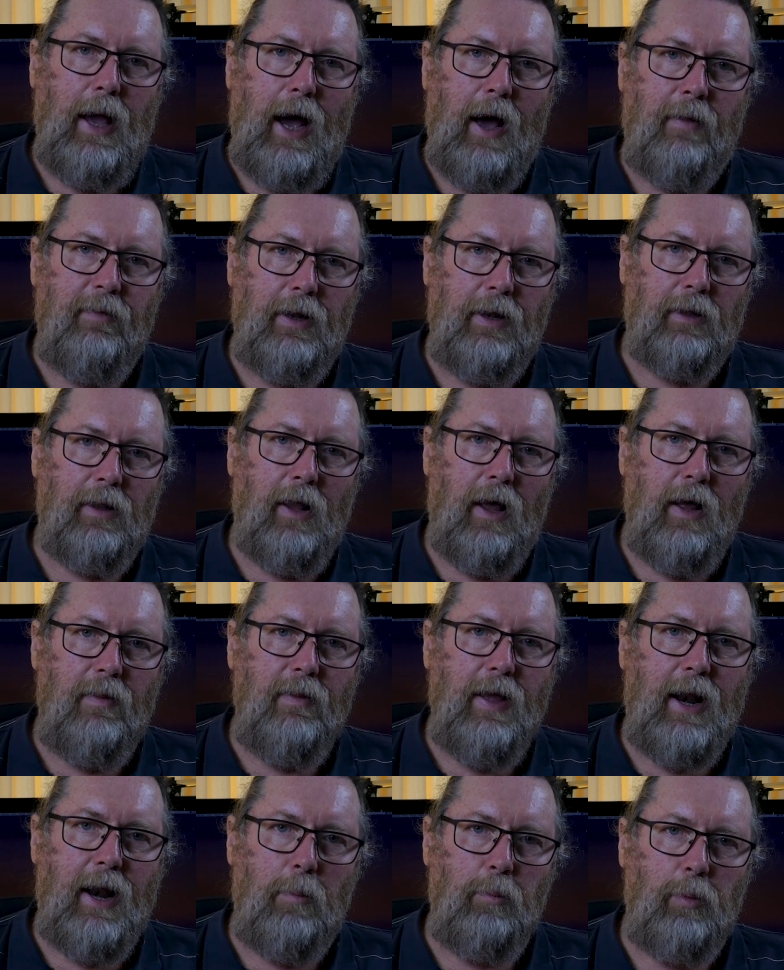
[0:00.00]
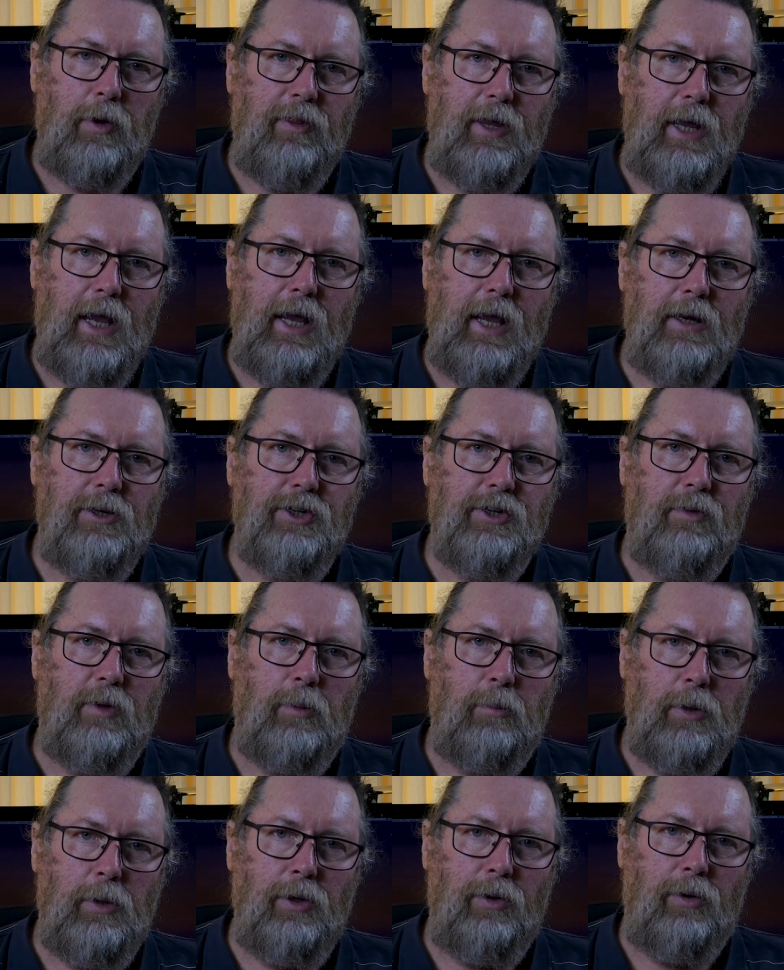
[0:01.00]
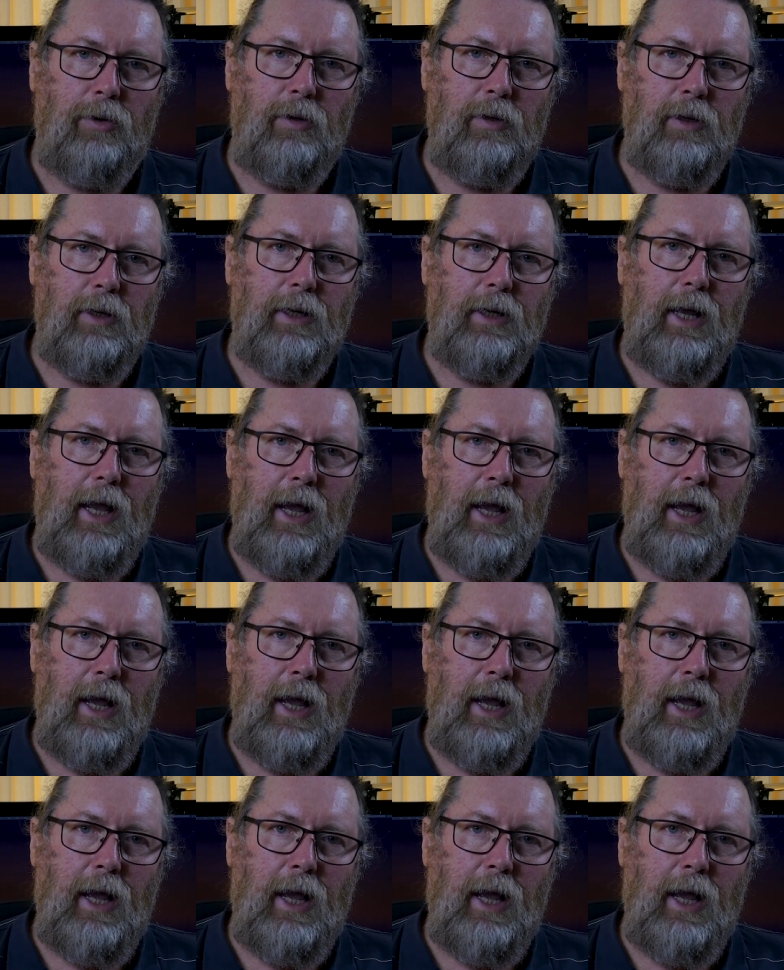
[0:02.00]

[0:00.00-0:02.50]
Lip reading: and then line that up with the edge of the moon